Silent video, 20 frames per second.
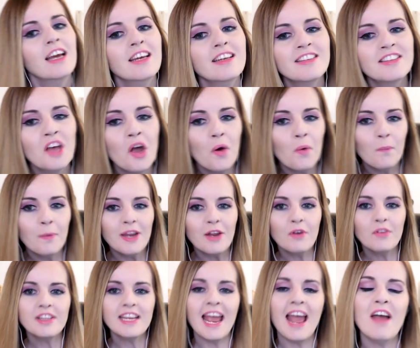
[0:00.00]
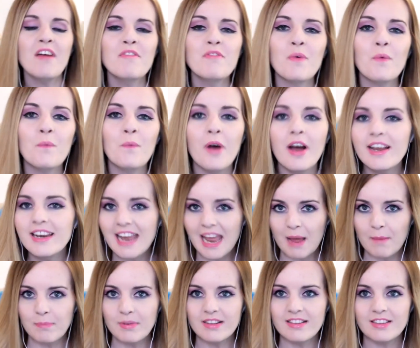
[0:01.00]
So we only have one
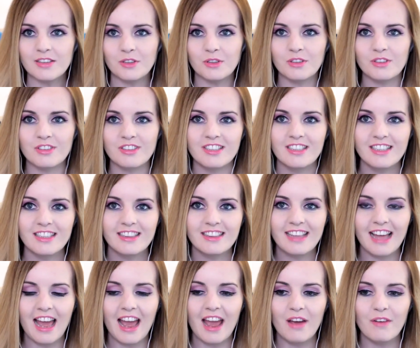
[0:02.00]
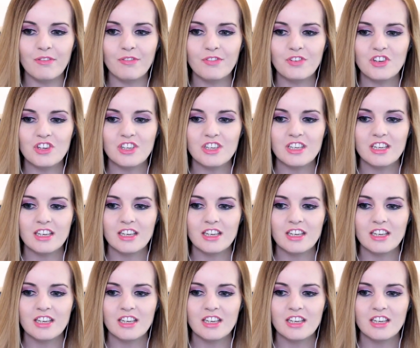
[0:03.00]
episode left.